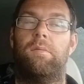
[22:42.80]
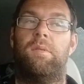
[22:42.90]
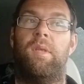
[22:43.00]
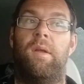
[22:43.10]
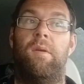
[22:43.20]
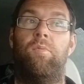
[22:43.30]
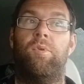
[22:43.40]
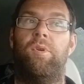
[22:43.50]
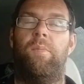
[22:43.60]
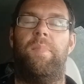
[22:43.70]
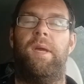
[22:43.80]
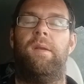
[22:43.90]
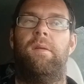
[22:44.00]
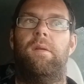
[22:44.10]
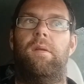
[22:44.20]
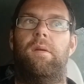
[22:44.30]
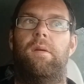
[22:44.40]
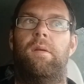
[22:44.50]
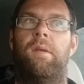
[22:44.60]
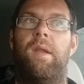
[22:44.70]
then it wouldn't have been
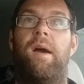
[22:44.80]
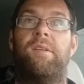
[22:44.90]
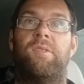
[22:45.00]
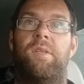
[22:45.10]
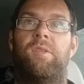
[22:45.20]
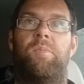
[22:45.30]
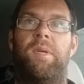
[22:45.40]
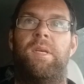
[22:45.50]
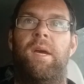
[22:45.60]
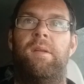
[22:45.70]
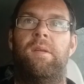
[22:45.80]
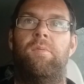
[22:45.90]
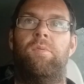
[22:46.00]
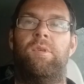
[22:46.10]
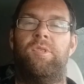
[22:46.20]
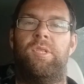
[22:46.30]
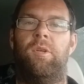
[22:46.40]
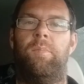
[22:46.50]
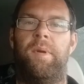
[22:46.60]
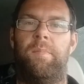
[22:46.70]
nice this weekend. It would have
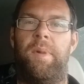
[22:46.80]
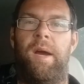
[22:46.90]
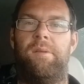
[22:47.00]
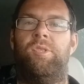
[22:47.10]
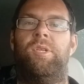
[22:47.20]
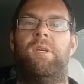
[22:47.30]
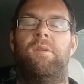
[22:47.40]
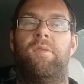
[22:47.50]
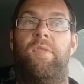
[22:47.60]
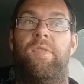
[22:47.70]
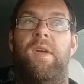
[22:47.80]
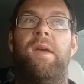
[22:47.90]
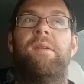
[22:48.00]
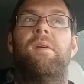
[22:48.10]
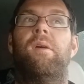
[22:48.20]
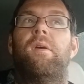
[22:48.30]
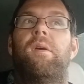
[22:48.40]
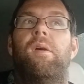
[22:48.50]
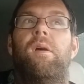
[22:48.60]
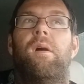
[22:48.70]
still been patchy and thin,
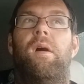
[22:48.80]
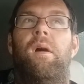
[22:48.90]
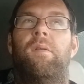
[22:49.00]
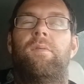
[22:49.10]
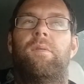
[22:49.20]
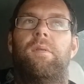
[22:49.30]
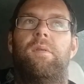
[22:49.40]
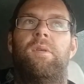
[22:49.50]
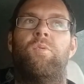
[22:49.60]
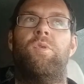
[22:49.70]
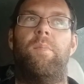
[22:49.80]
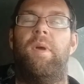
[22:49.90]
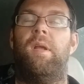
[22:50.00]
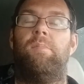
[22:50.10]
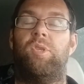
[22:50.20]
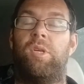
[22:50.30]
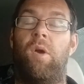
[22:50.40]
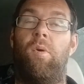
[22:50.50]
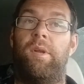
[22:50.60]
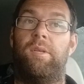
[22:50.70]
and you wouldn't have been able to
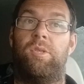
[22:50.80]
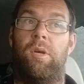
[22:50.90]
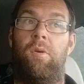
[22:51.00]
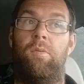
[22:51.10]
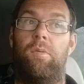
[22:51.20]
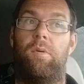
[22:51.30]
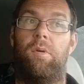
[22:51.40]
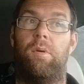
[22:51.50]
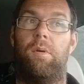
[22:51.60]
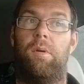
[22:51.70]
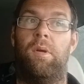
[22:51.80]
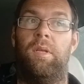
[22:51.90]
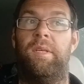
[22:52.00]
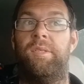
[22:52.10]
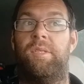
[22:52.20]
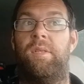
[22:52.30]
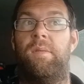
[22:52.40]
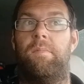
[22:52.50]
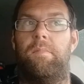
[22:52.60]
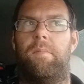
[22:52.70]
go on it. So at least
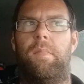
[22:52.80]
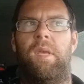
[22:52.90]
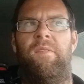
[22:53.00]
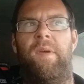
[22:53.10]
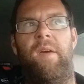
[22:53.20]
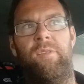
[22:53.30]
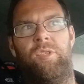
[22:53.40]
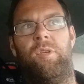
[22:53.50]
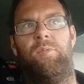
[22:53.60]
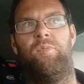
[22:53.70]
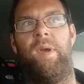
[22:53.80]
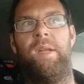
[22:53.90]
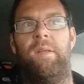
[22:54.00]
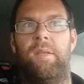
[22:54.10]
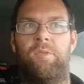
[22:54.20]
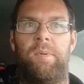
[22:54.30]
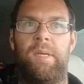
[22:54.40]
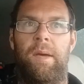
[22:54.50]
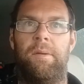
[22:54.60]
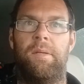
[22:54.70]
if it ever stops raining this
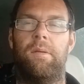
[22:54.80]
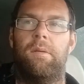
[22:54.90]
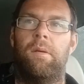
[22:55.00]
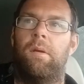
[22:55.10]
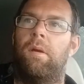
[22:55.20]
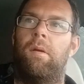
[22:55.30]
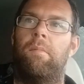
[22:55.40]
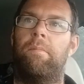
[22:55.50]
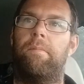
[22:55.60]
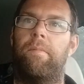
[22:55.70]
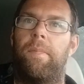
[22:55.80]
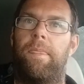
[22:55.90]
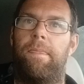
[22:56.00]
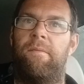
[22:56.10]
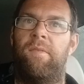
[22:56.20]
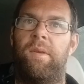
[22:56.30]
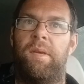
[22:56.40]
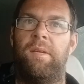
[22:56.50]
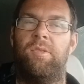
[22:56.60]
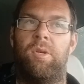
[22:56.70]
weekend for the
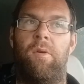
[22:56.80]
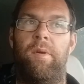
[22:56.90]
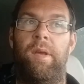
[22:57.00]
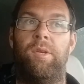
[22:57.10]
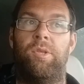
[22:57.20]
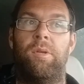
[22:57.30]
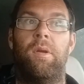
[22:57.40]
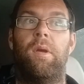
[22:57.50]
King's coronation,